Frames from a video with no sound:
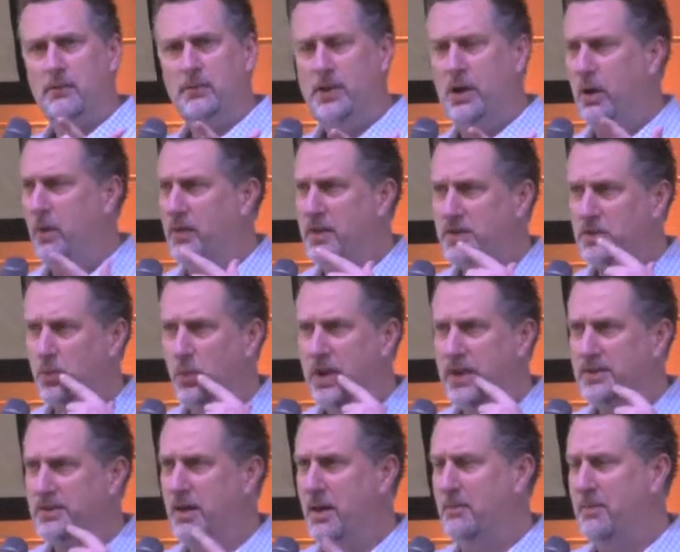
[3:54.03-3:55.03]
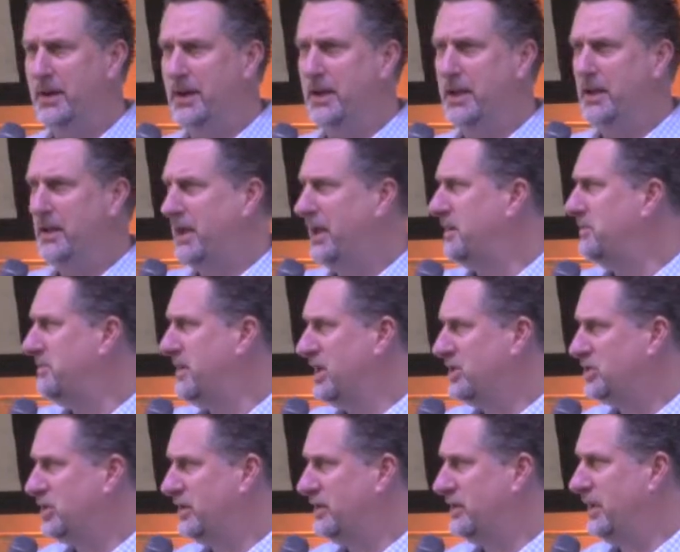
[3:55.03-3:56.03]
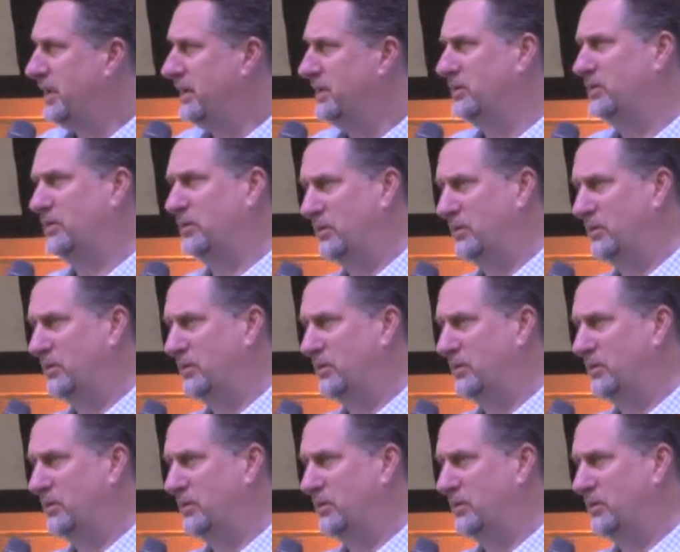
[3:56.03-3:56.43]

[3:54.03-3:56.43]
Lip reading: You know, this week somebody had mentioned that